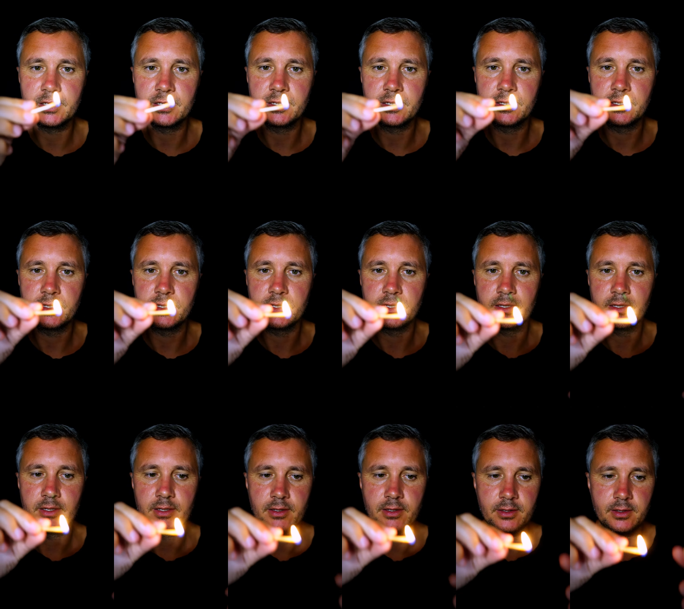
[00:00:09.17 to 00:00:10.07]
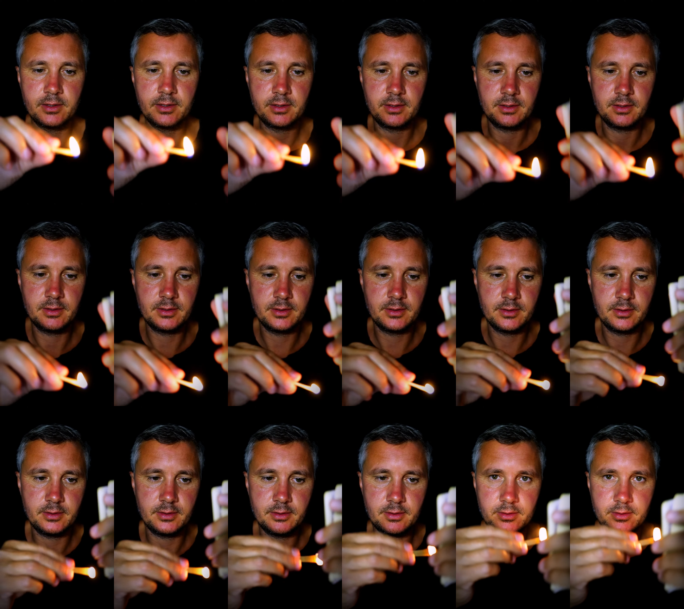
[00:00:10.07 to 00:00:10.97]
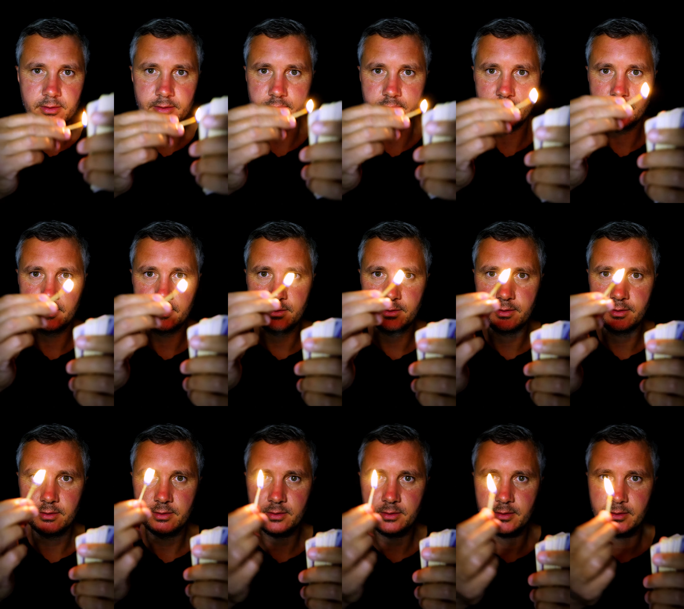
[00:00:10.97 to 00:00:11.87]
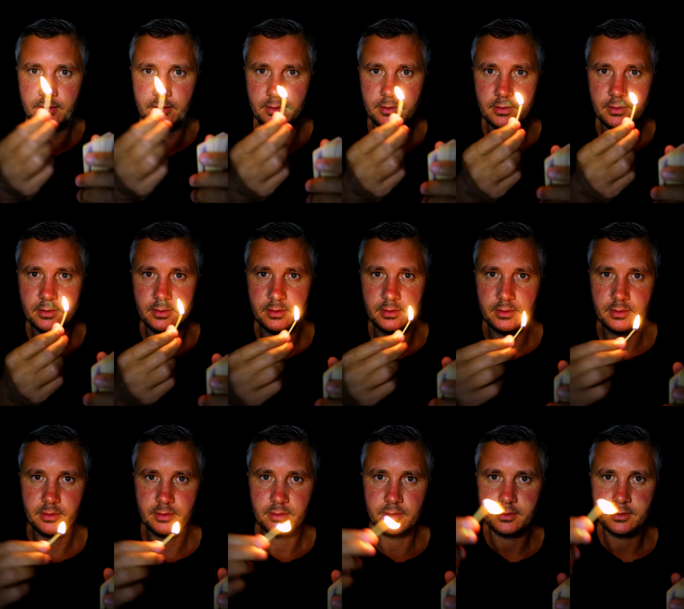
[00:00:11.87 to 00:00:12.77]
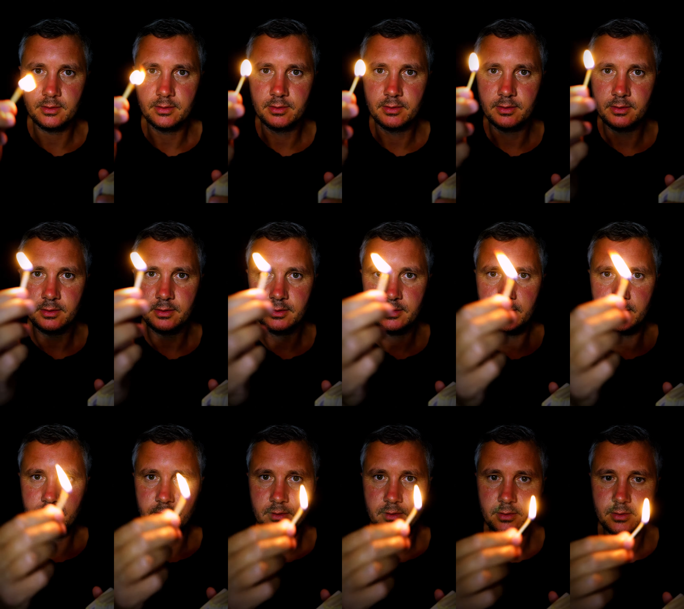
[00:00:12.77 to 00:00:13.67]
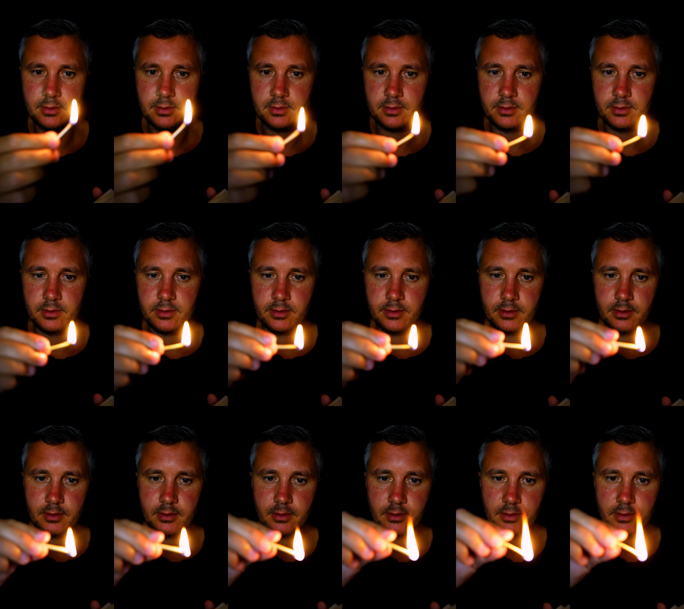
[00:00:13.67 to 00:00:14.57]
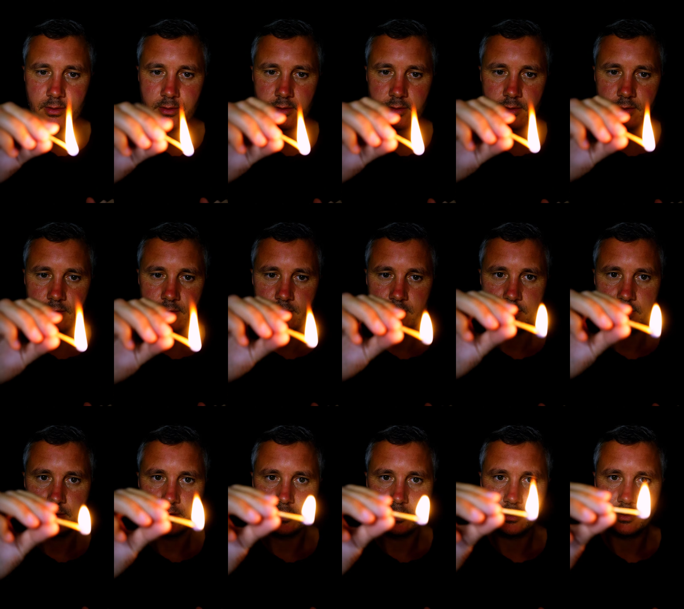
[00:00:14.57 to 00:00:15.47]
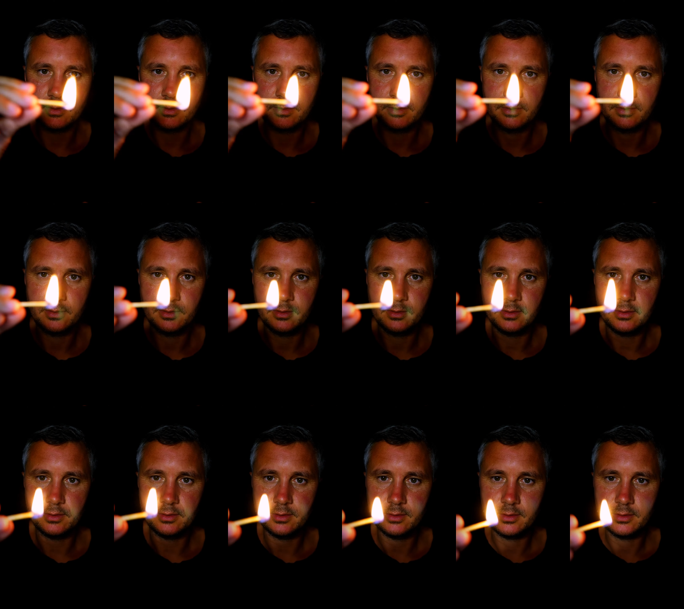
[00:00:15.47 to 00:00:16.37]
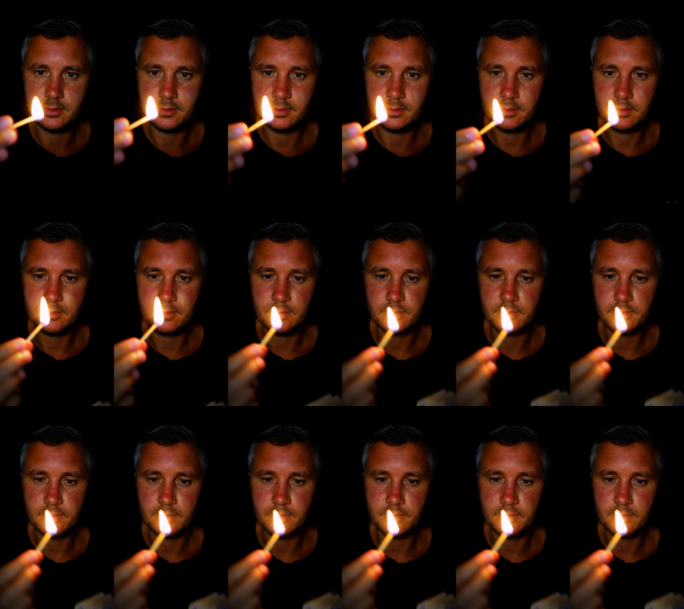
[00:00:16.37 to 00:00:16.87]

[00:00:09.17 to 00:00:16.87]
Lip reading: Nobody speaks.